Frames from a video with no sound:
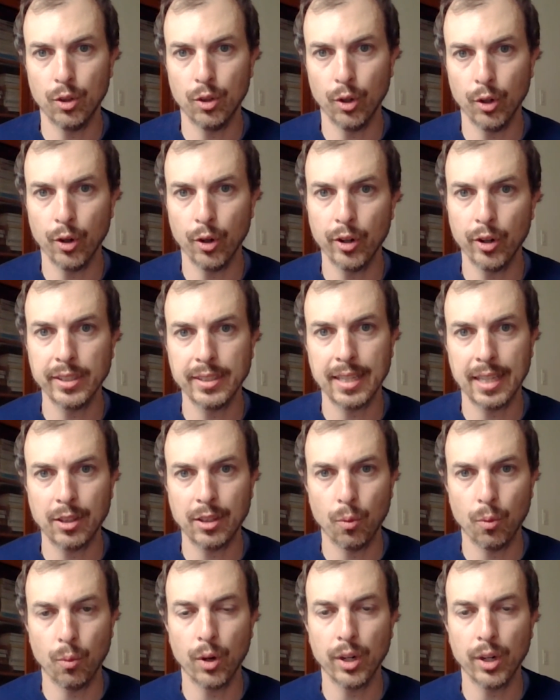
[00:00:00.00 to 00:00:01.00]
the noise
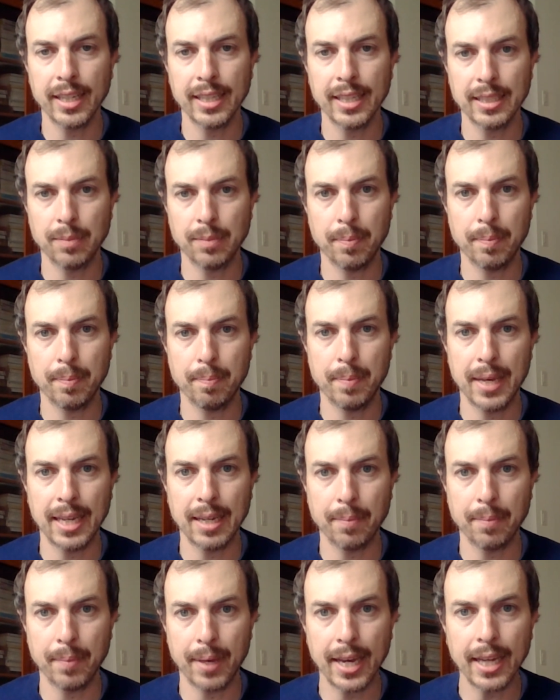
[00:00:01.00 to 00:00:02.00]
that the work is
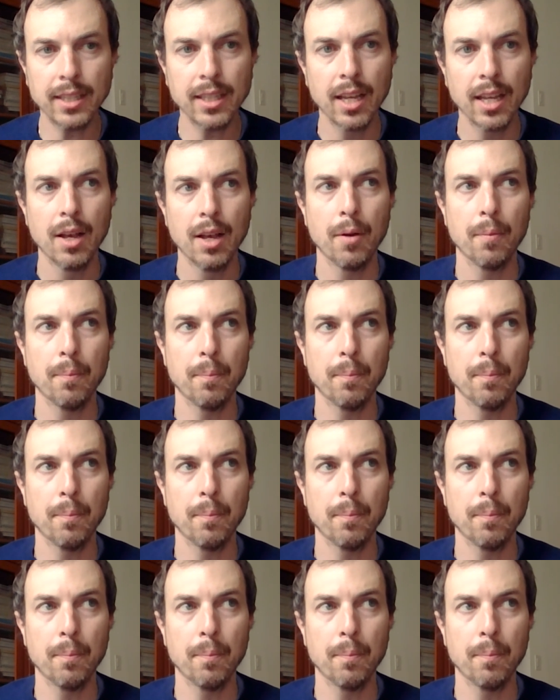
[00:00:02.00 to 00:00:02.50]
being made.